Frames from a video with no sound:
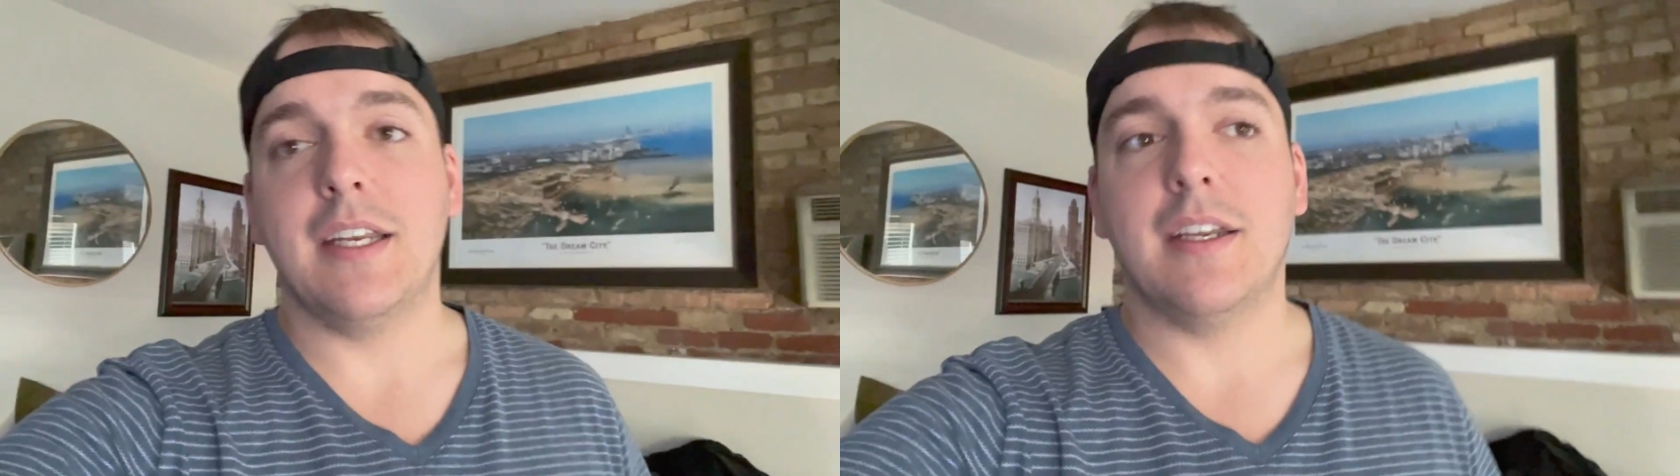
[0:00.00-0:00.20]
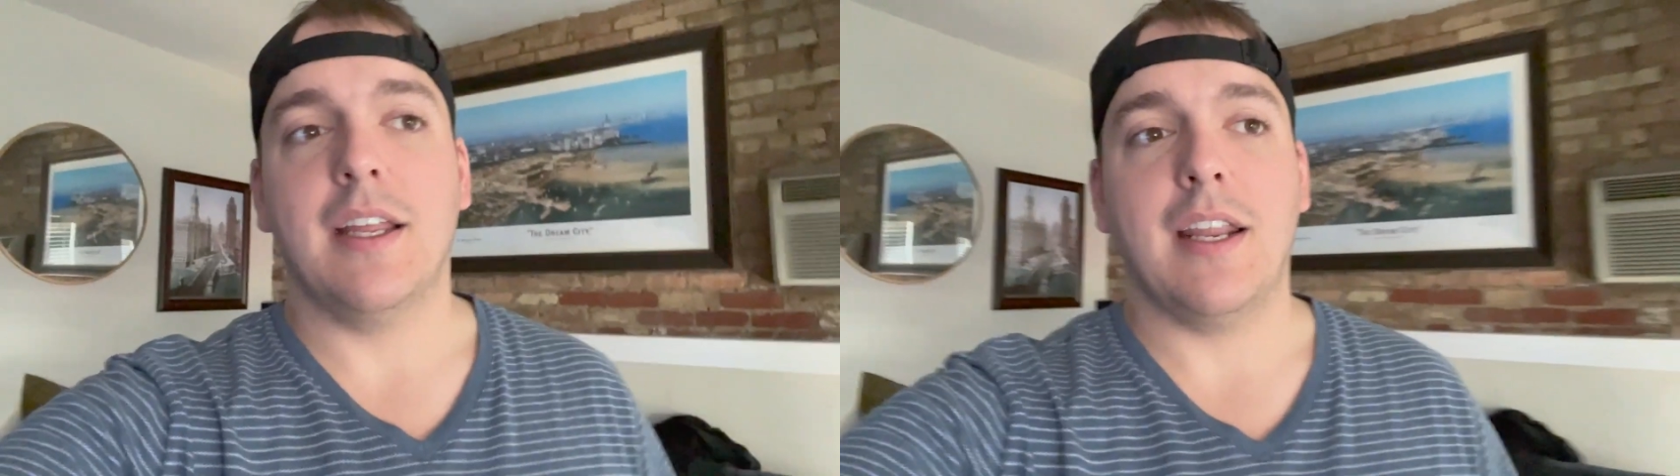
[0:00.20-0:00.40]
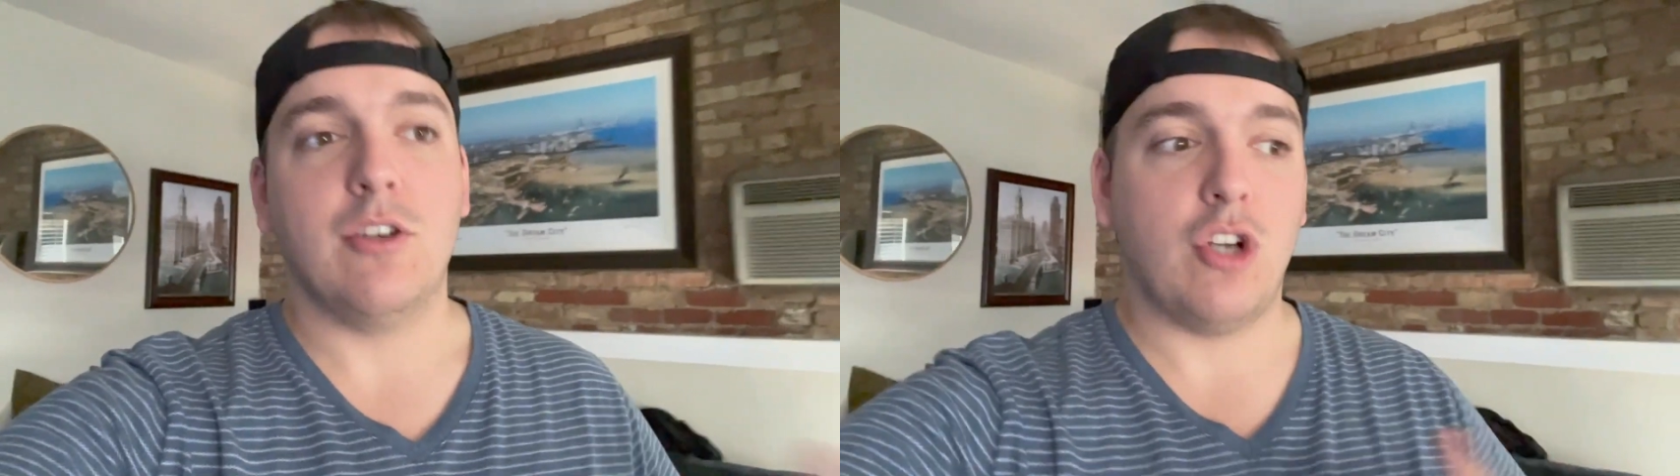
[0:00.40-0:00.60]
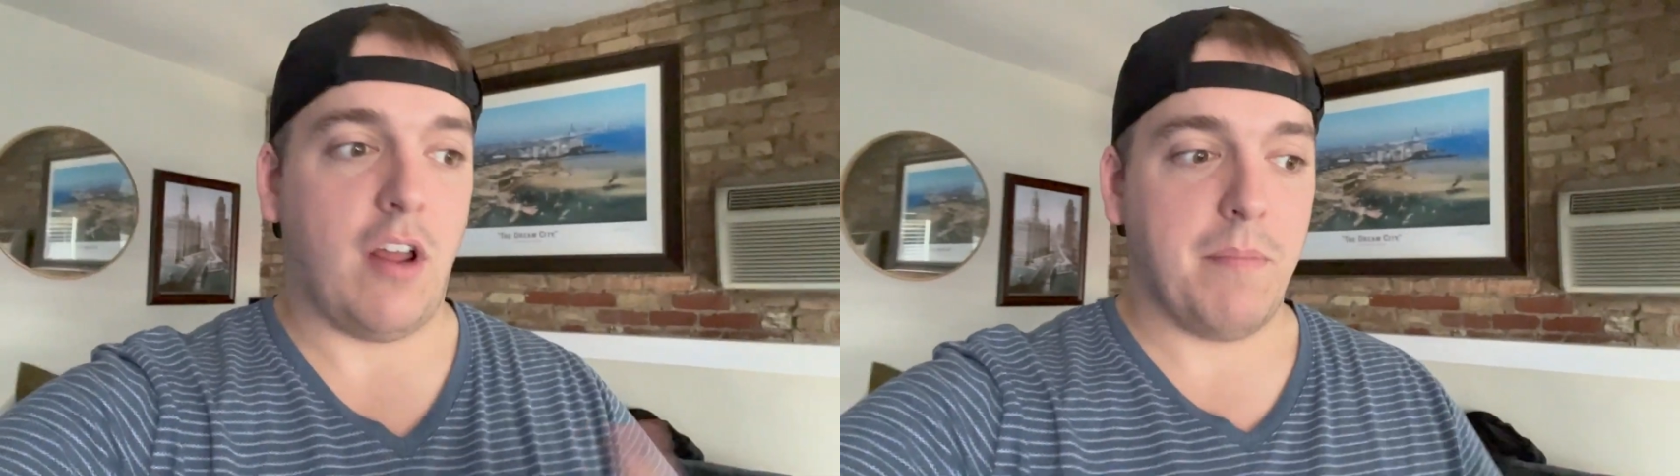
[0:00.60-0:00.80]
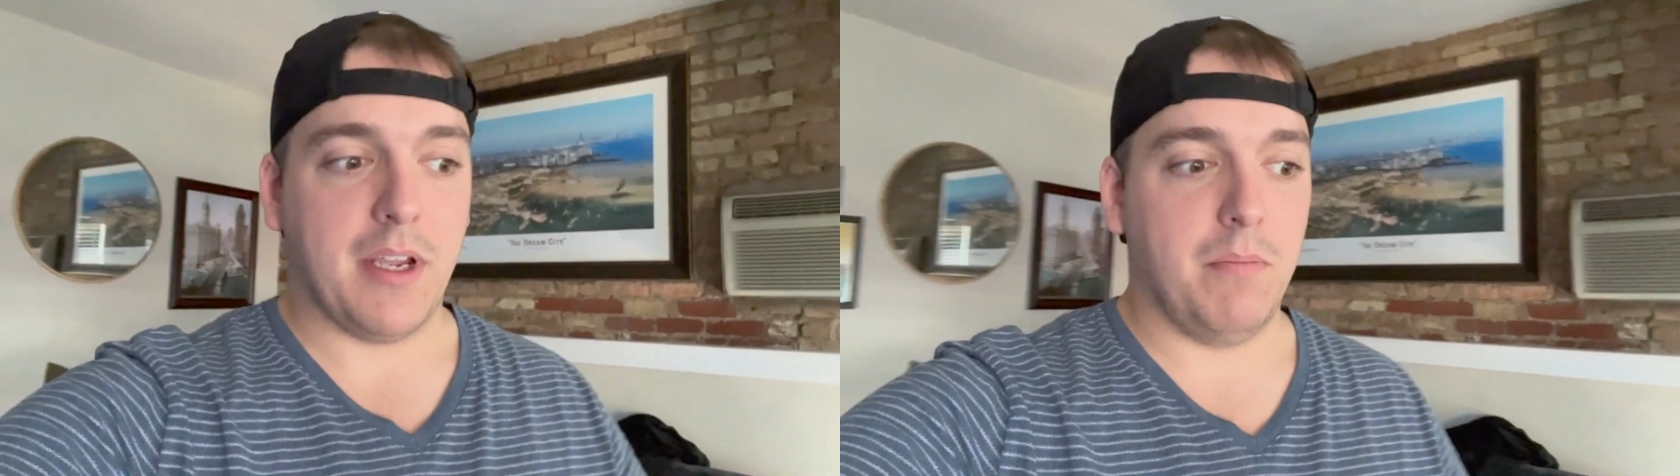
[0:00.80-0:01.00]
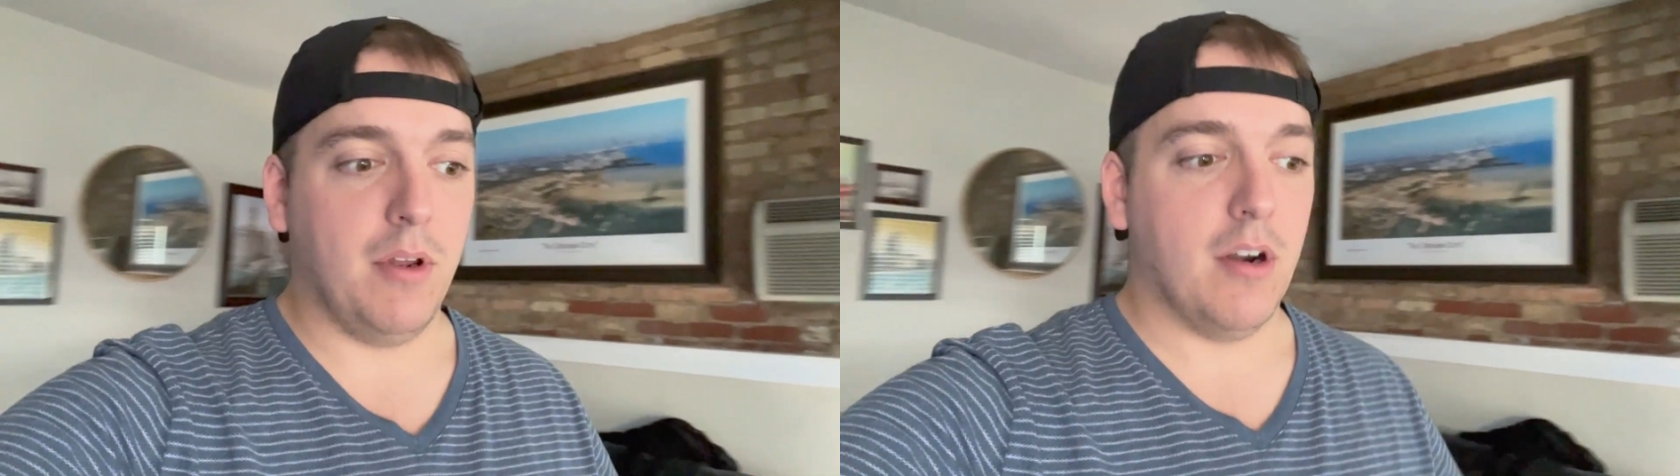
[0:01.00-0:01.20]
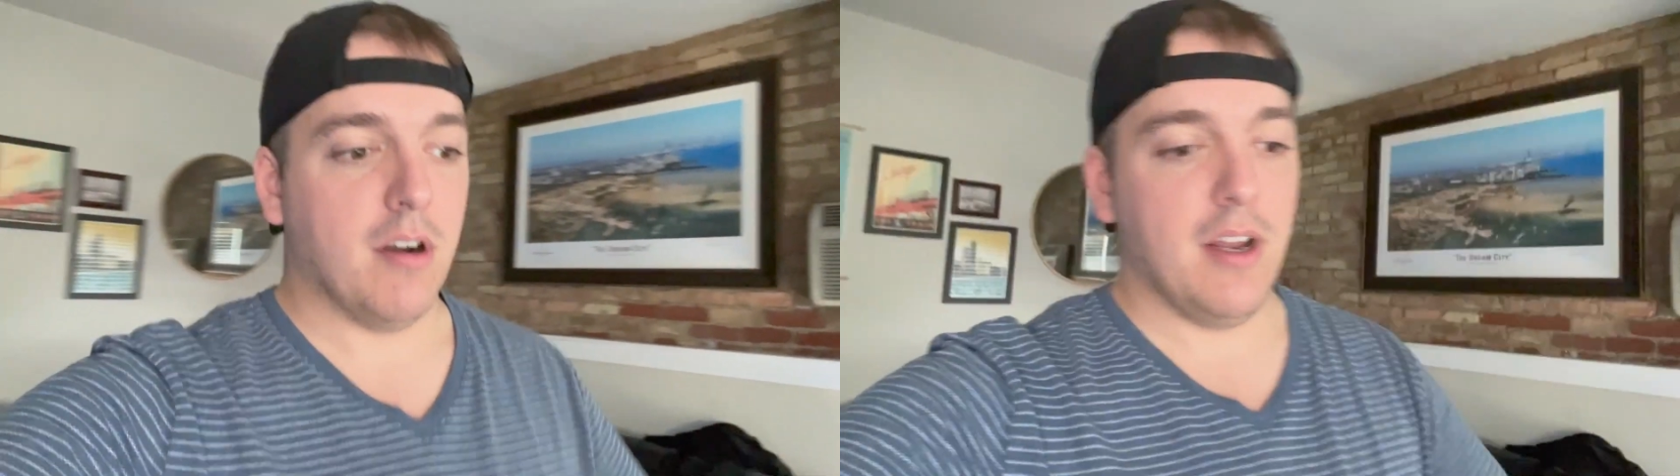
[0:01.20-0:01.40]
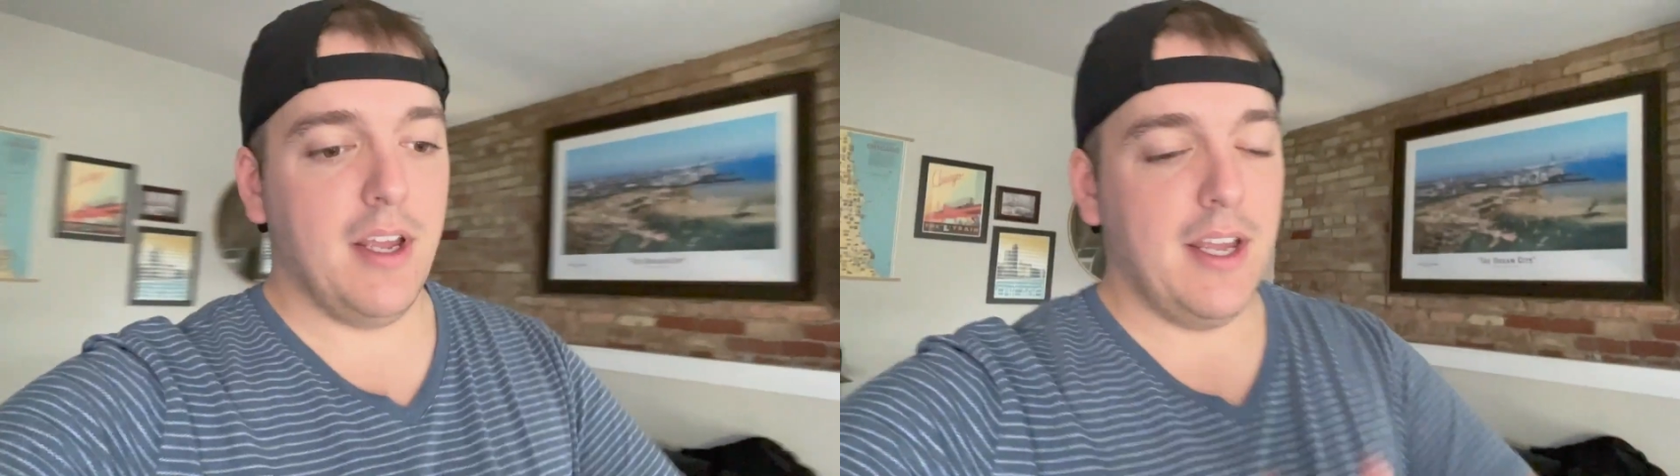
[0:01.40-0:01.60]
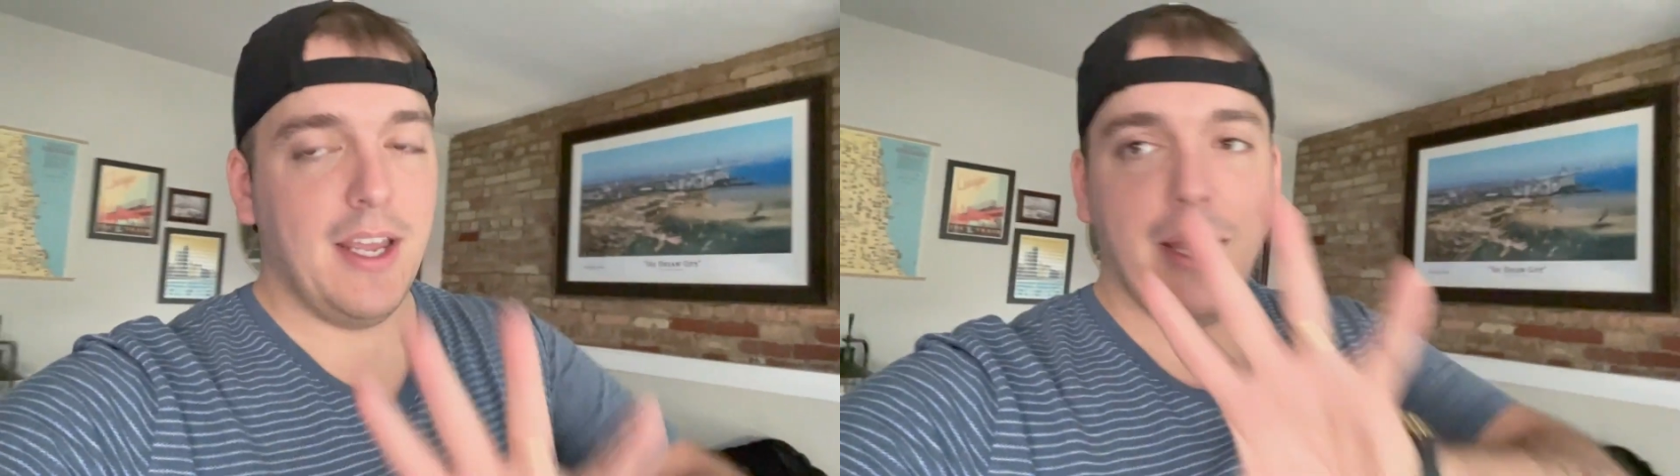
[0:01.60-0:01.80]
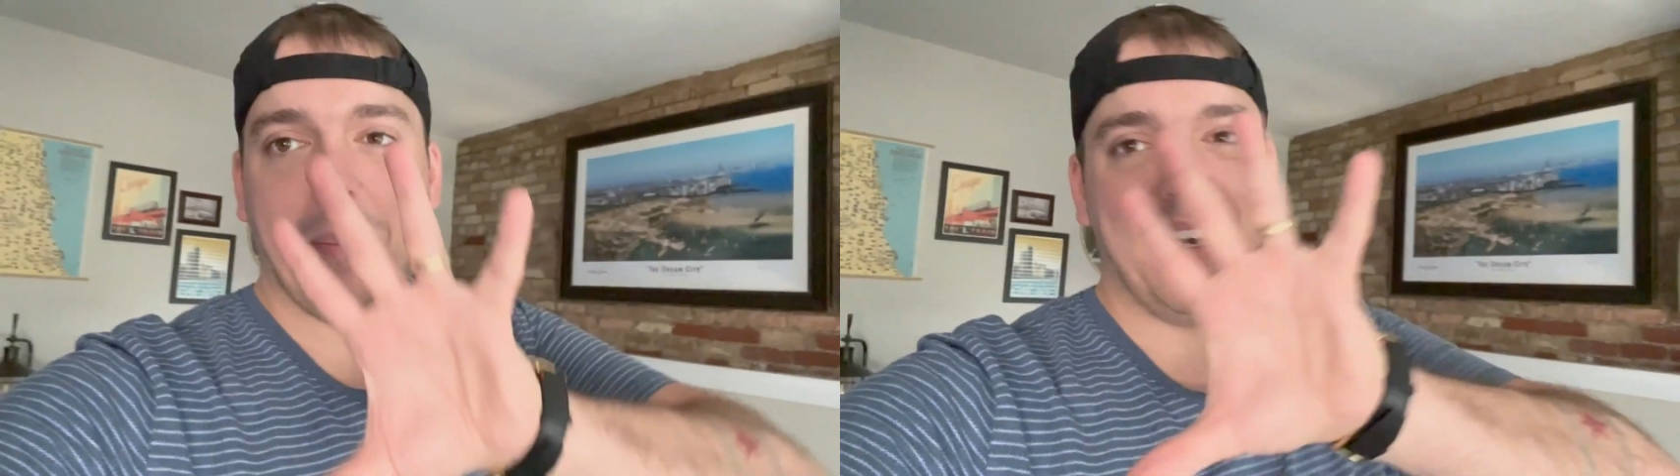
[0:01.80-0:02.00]
And then shut off my computer
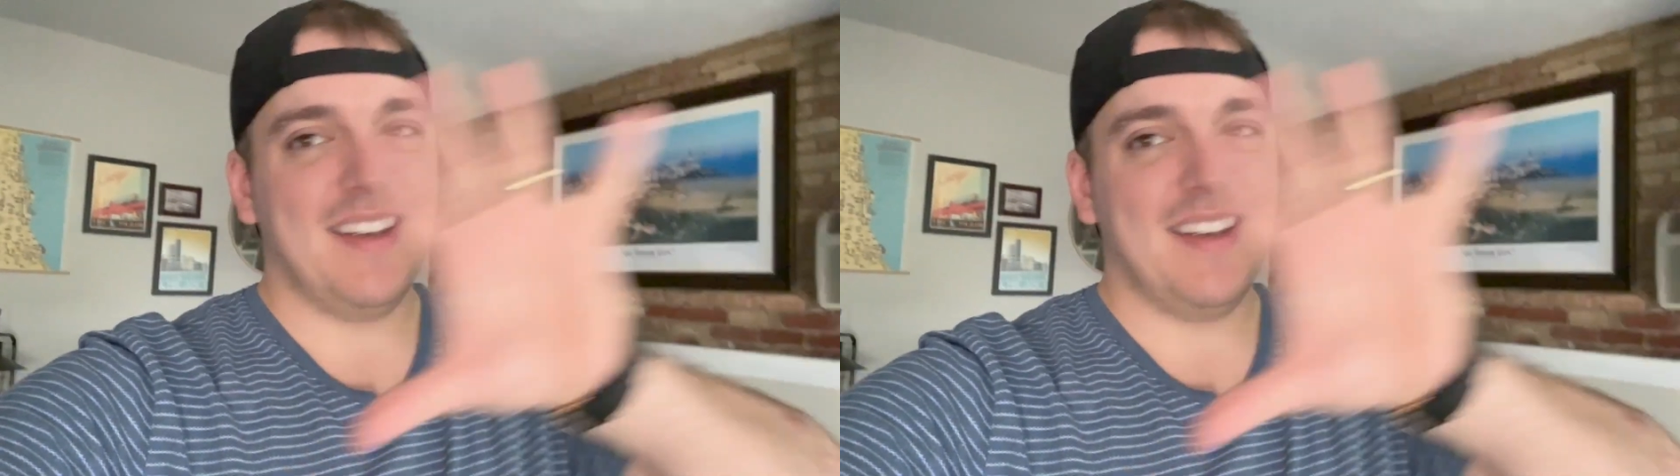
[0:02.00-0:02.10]
and be